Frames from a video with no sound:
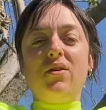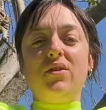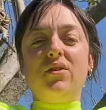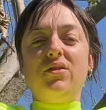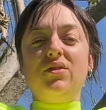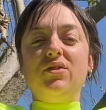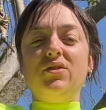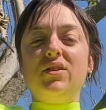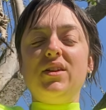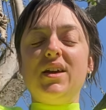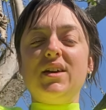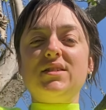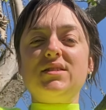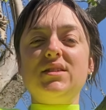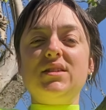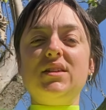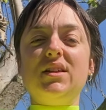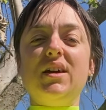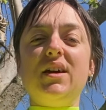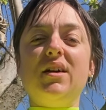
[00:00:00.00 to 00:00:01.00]
and on your next
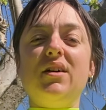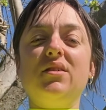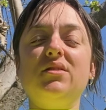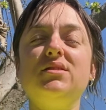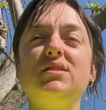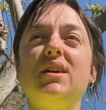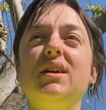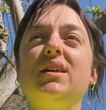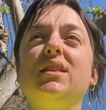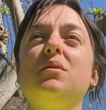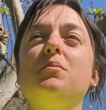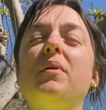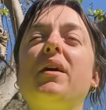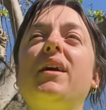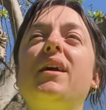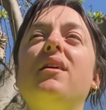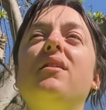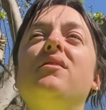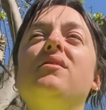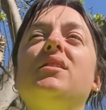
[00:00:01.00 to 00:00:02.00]
inhale taking them
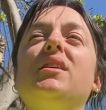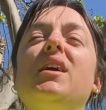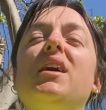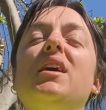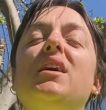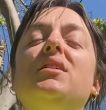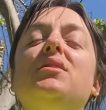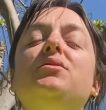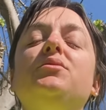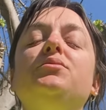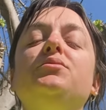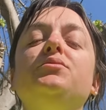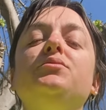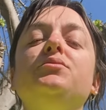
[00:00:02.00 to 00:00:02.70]
back out again,